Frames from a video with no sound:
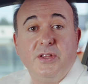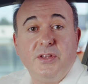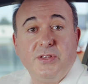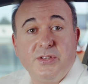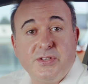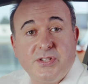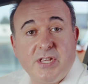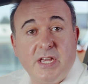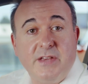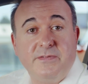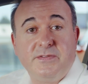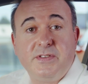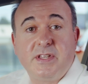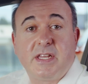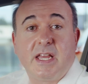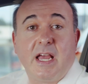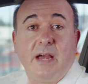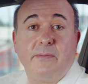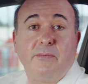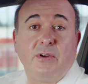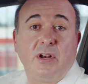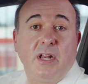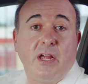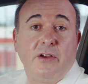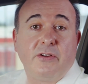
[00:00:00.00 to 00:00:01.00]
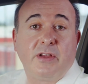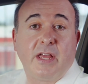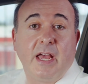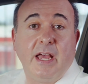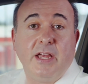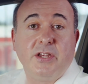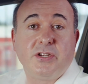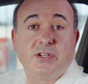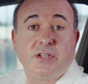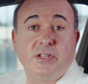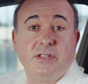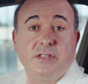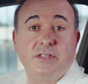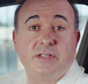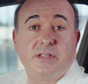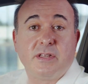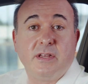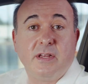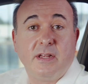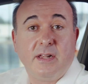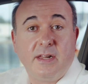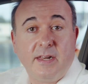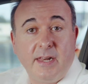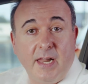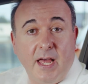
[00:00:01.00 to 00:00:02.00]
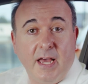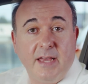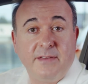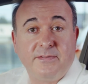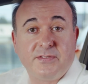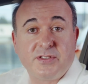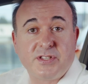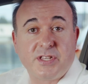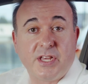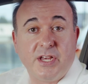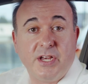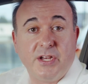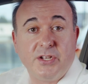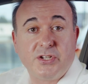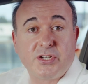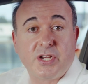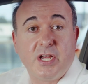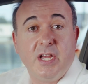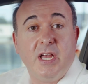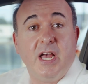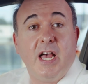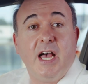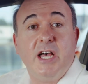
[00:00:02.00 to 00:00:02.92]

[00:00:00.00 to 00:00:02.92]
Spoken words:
safety camera locations, live search,